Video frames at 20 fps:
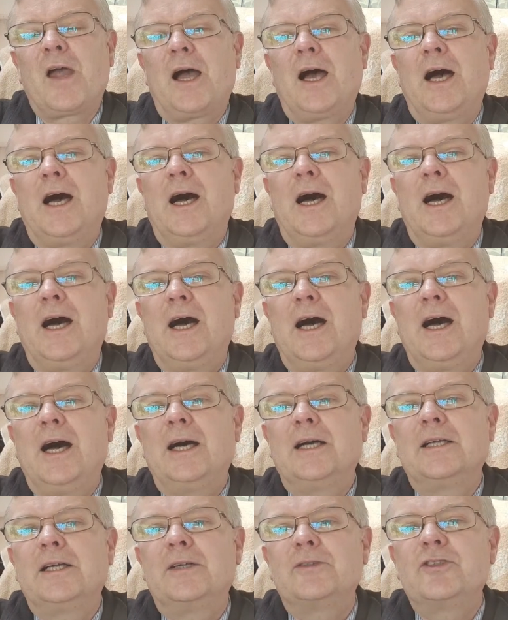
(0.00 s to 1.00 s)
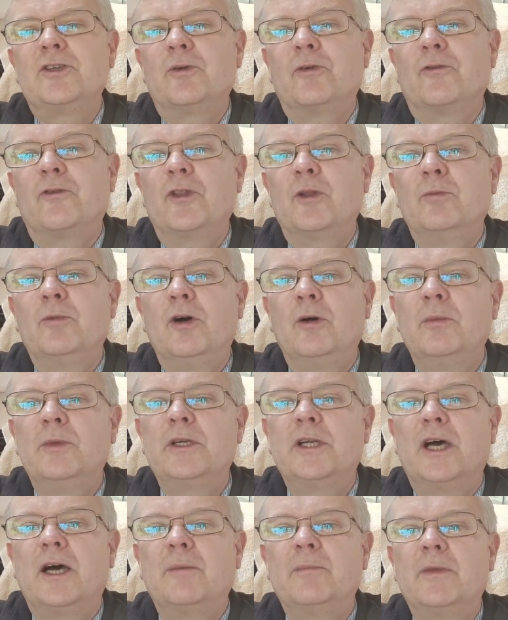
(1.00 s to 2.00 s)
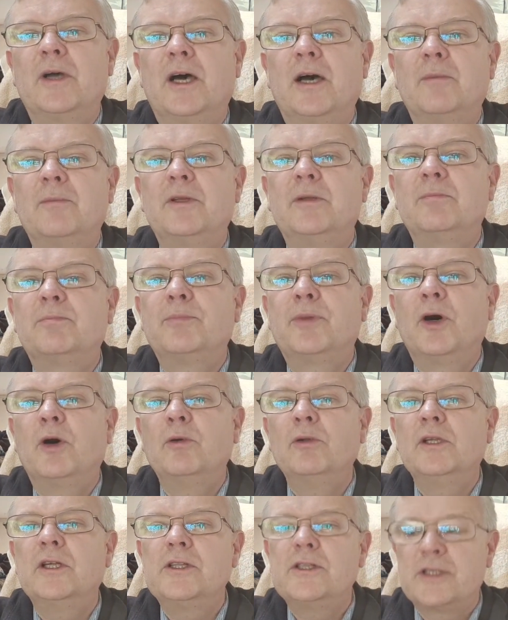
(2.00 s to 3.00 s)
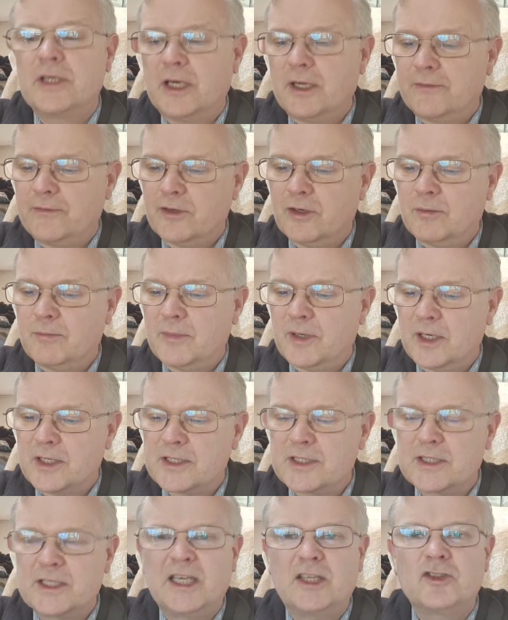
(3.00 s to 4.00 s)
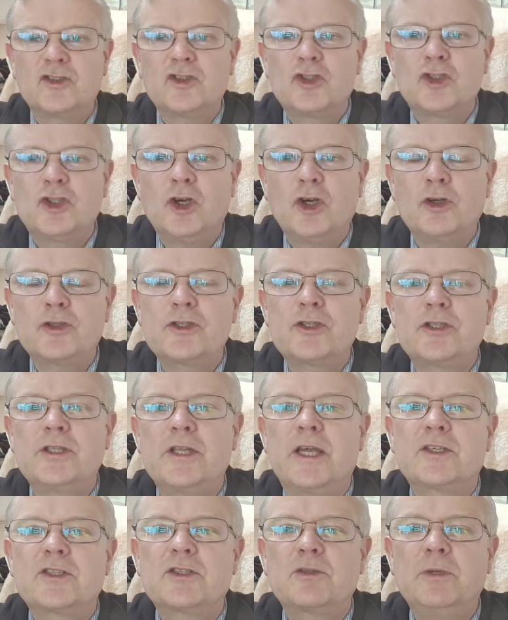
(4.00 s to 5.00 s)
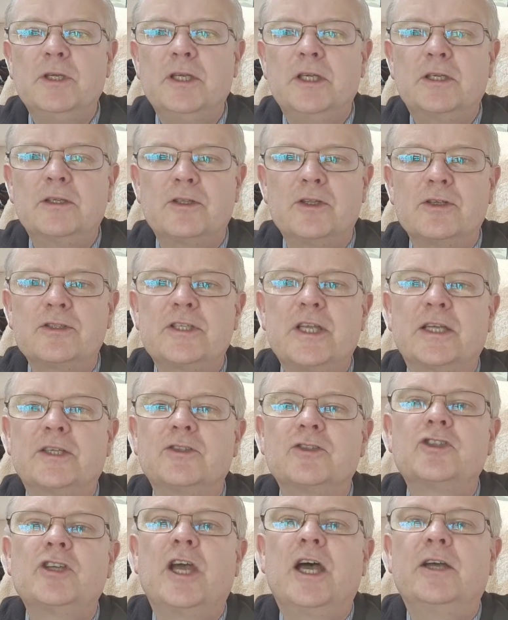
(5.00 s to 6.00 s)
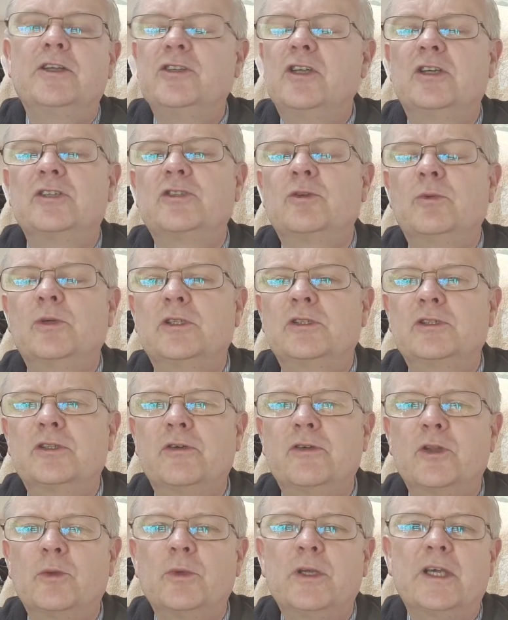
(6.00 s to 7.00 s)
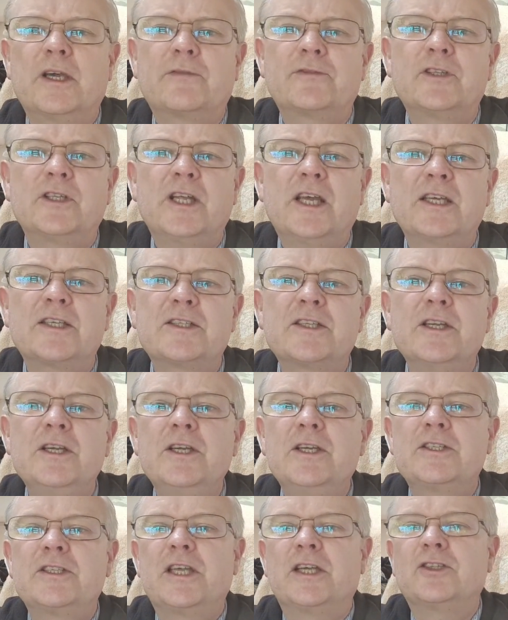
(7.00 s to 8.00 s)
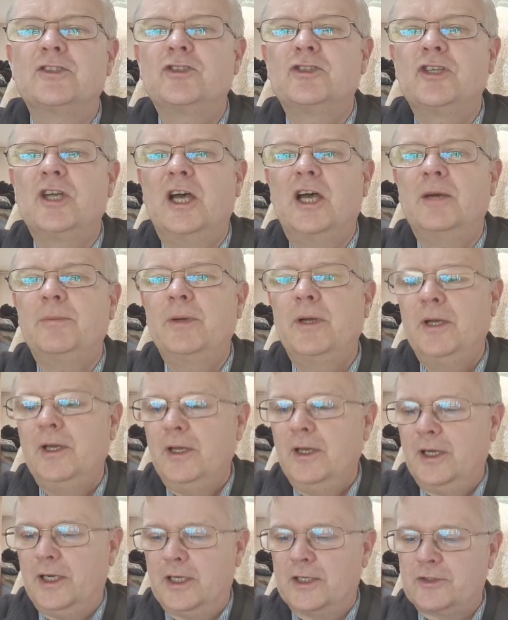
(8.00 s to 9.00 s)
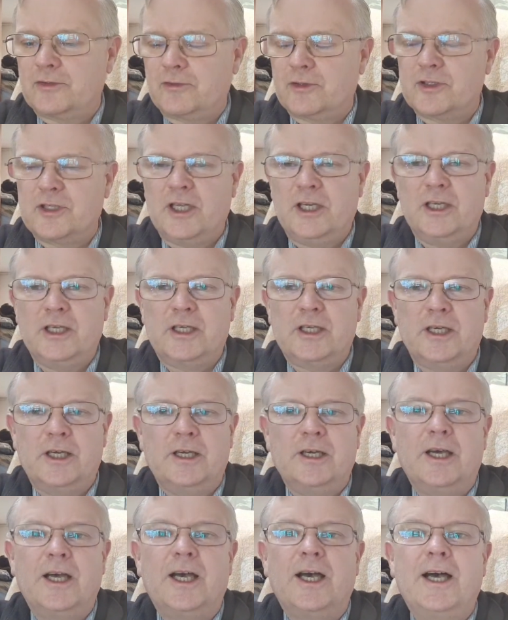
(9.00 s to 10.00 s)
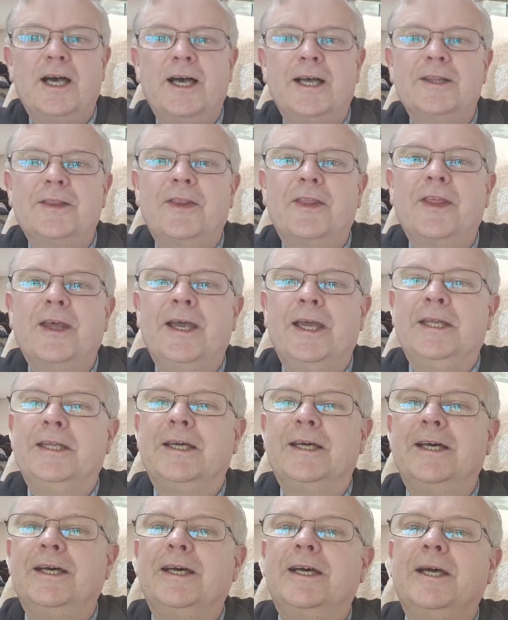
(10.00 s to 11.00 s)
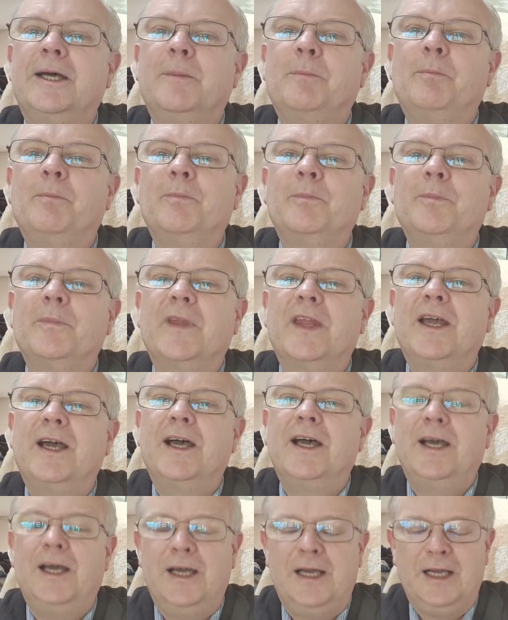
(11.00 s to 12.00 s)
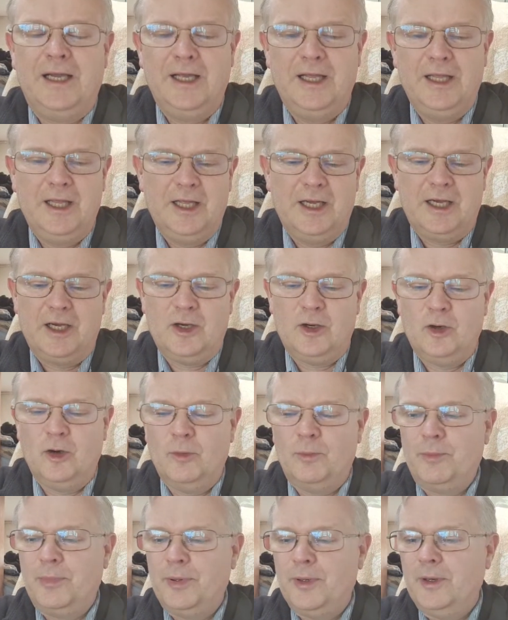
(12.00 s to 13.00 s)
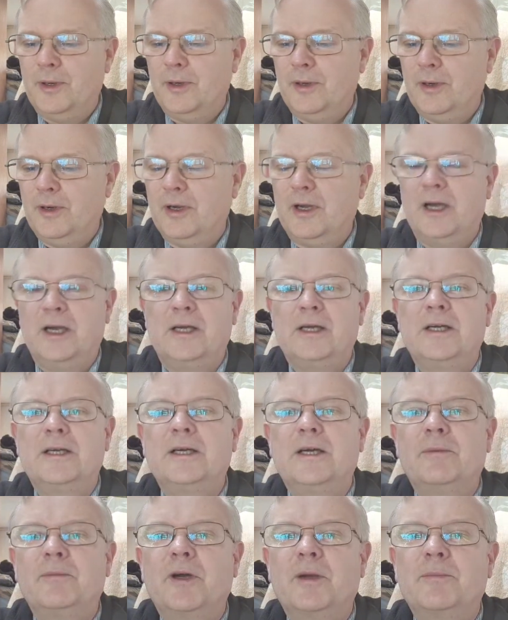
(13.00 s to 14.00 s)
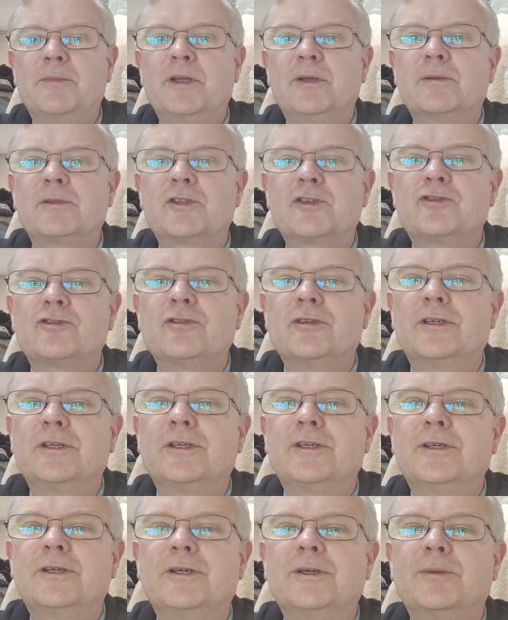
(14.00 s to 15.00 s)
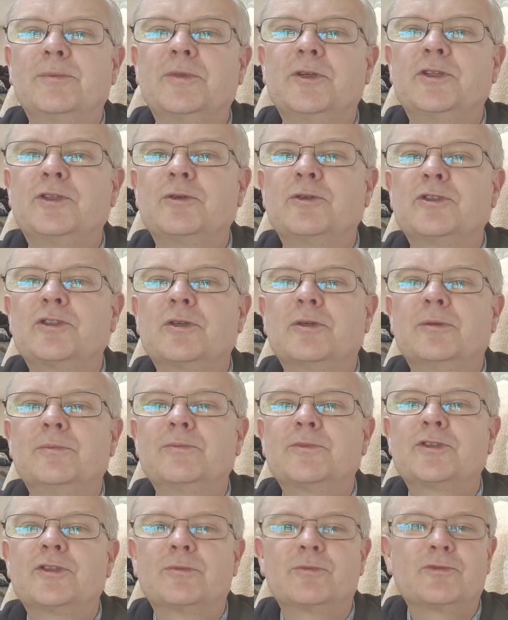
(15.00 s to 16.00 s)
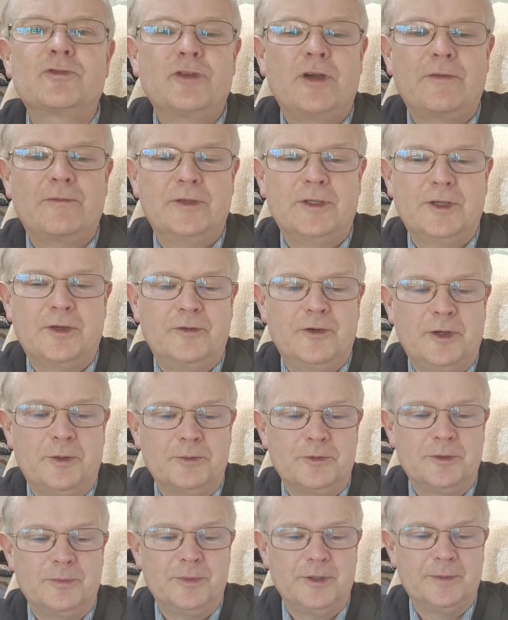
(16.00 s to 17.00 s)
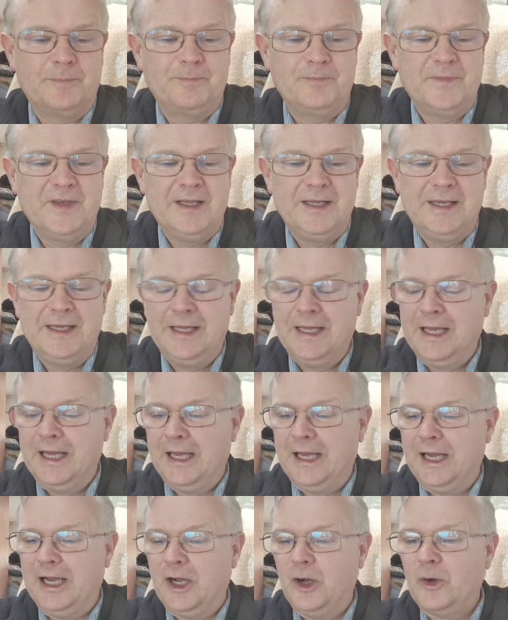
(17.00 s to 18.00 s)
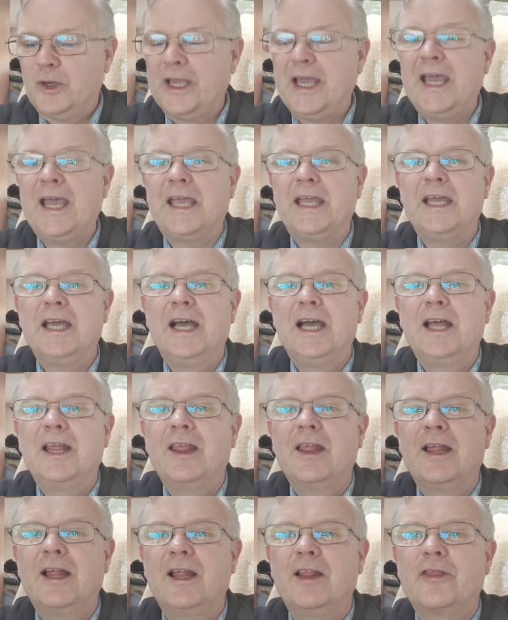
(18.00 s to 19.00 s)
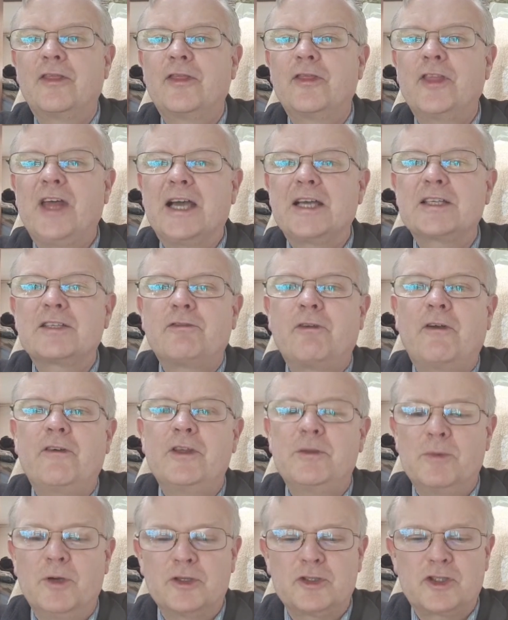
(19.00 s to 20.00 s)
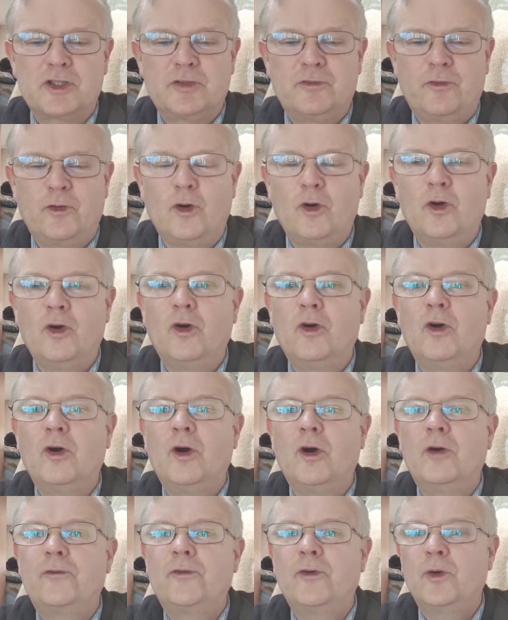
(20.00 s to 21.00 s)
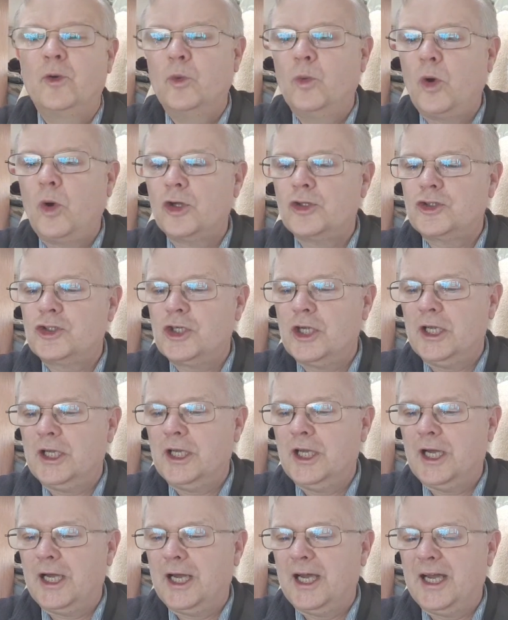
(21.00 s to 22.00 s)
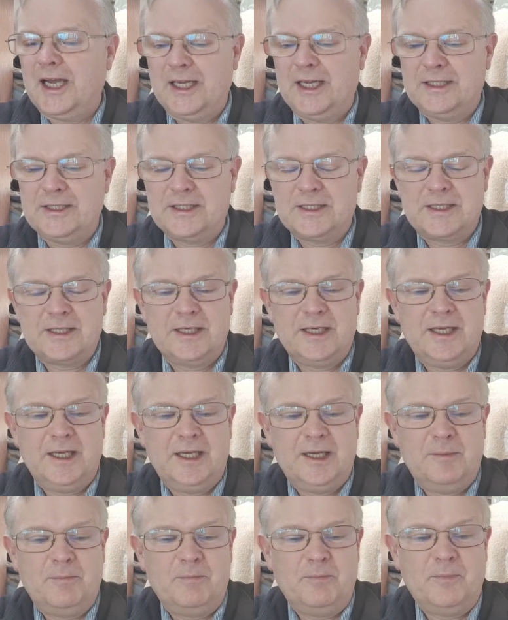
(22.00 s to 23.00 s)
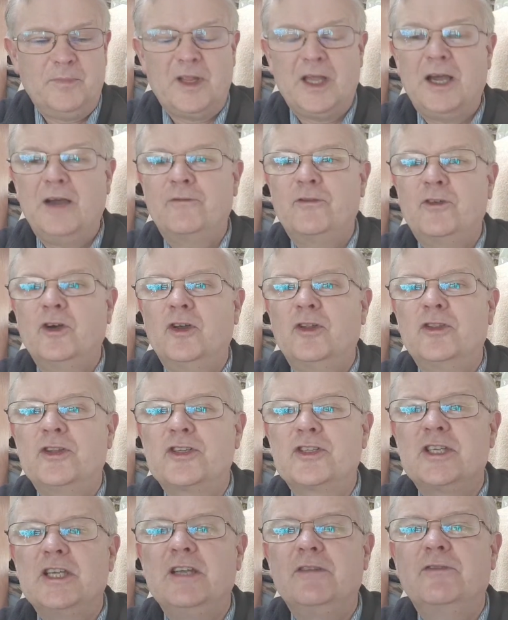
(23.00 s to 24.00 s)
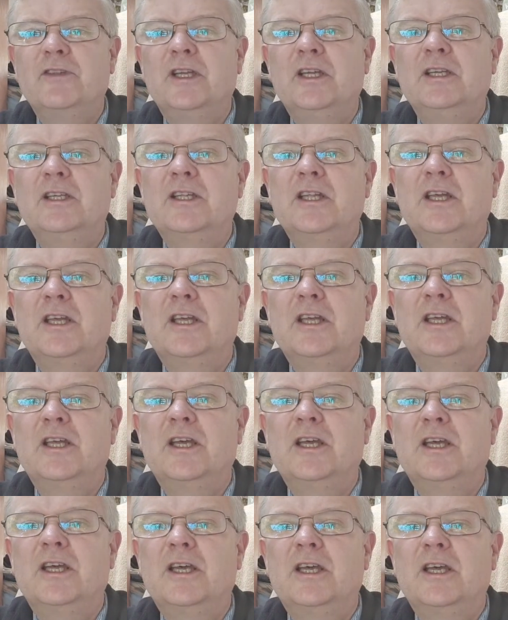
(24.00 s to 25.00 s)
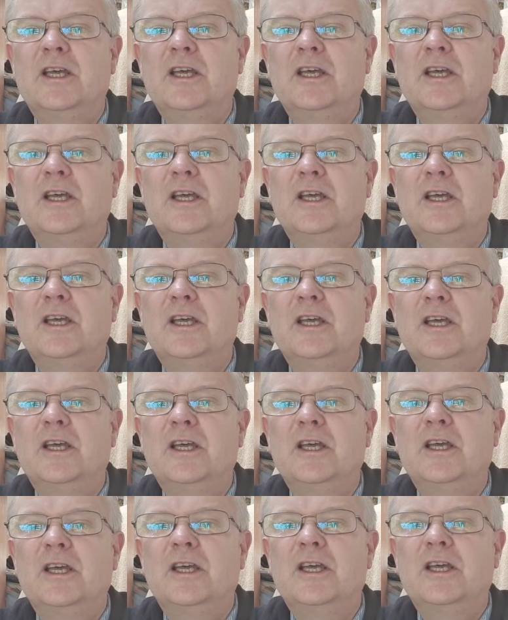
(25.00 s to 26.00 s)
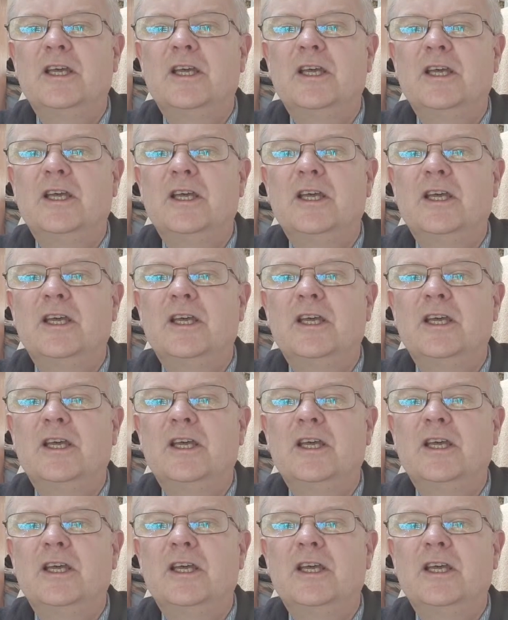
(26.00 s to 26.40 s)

I do it for the moment. I'm in Poland. I've got my second shot next week and a second jab next week. Sorry, the week after next, second jab, AstraZeneca, and then I hope I might be able to be doing some traveling around a bit. Okay, thanks very much for watching, and I've got this evening. This video is